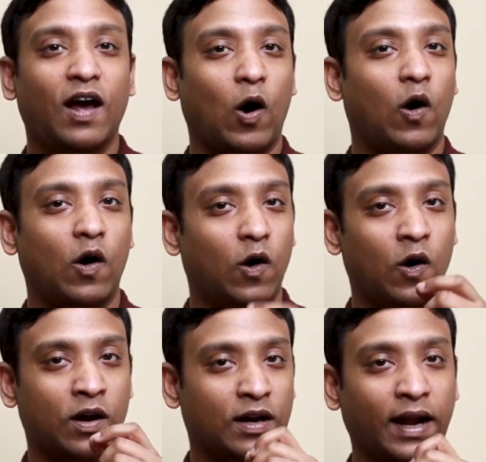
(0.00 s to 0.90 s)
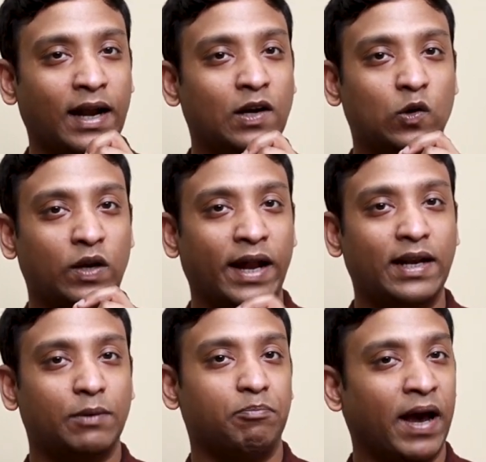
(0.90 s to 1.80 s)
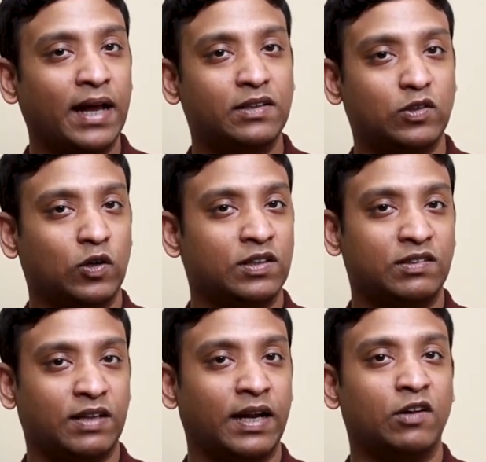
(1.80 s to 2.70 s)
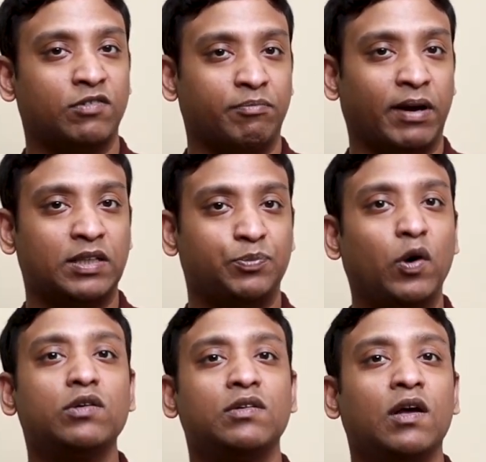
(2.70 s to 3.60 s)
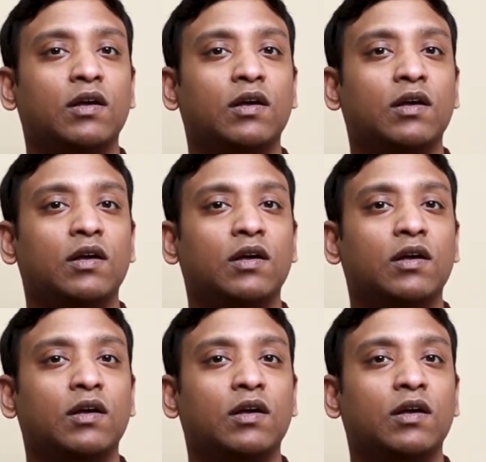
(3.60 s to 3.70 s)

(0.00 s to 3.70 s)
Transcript: or trying to light a match on the side of a matchbox.